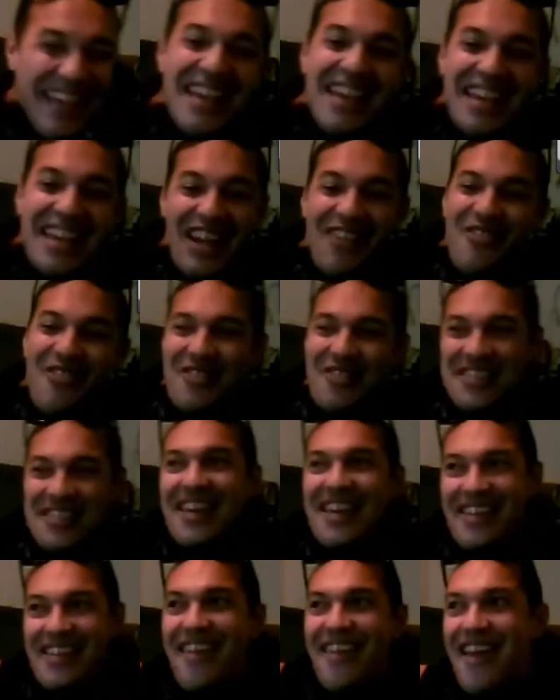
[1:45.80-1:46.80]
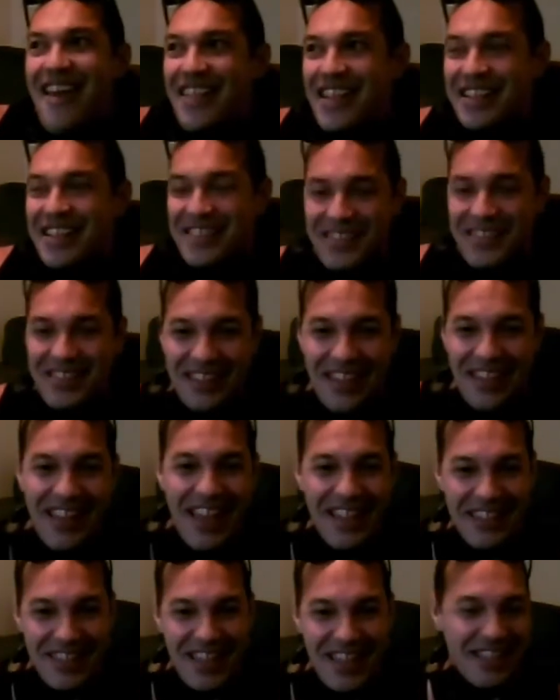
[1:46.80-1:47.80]
and everyone's like, yeah,
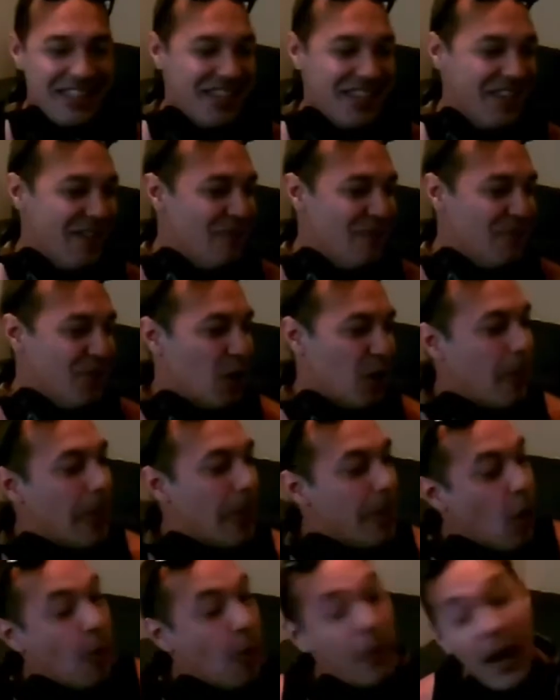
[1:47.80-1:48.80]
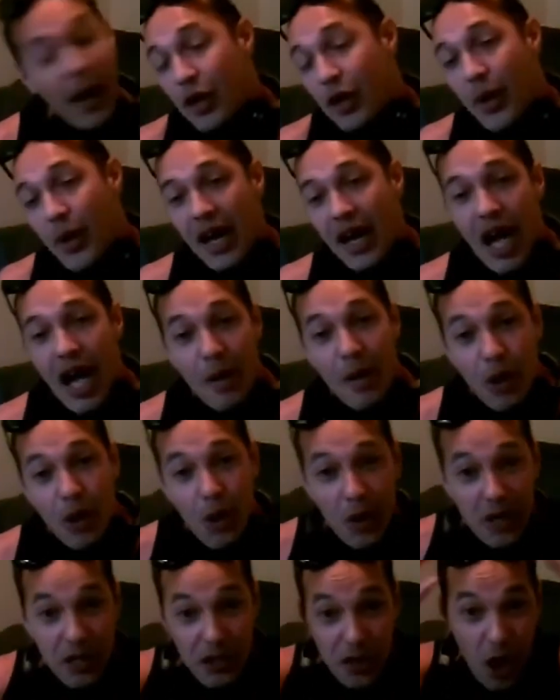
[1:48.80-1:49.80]
that's him, Oh, by the way, I'm
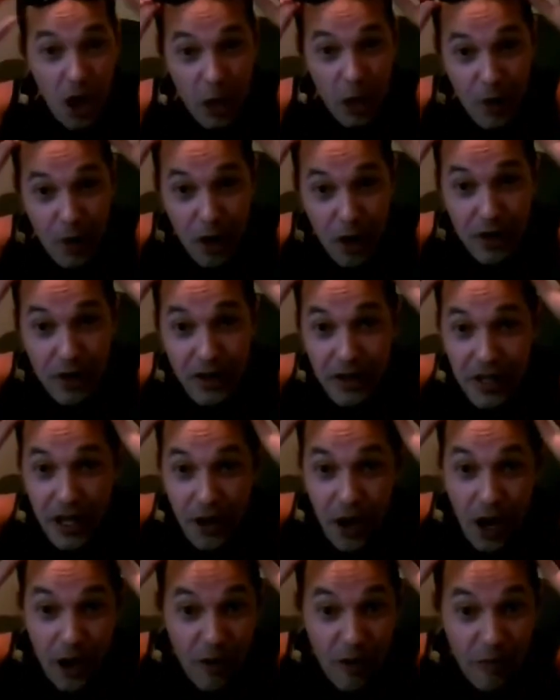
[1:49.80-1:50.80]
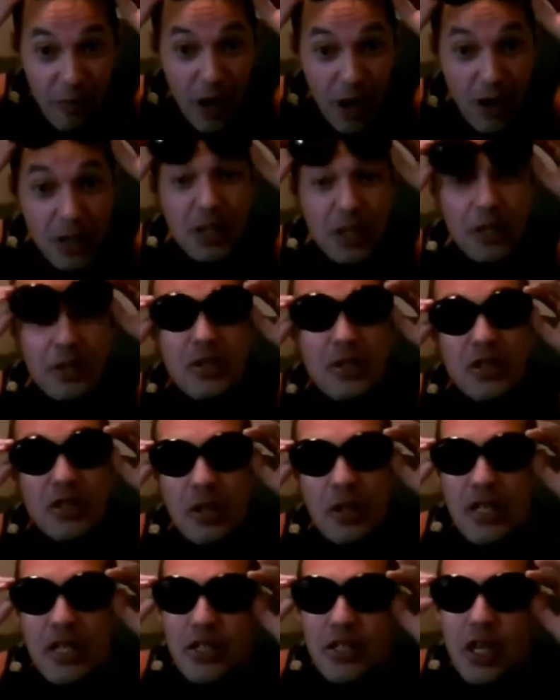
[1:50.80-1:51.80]
going dark mode in honor of Paris Hilton,
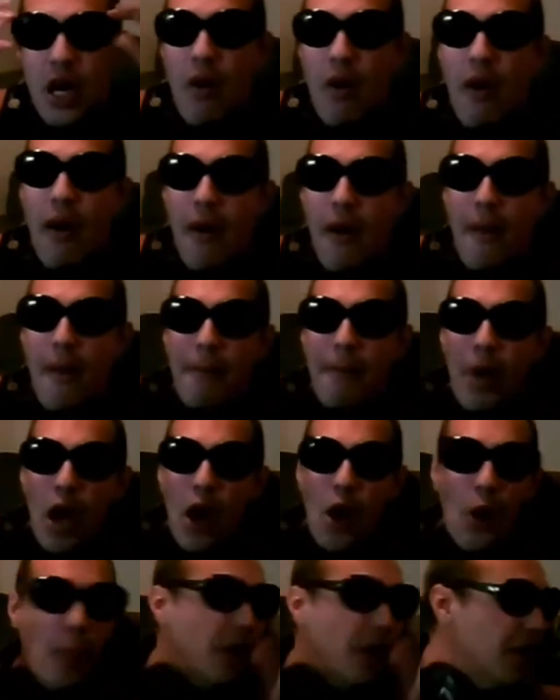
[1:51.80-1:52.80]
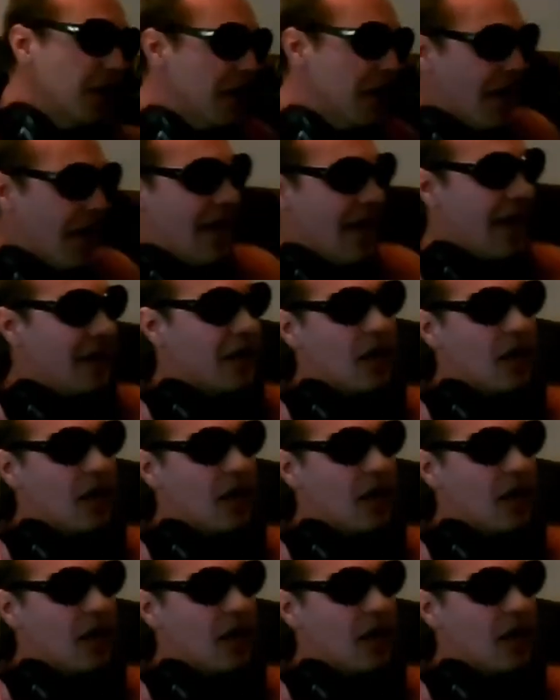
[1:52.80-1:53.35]
so let's go. Boom. And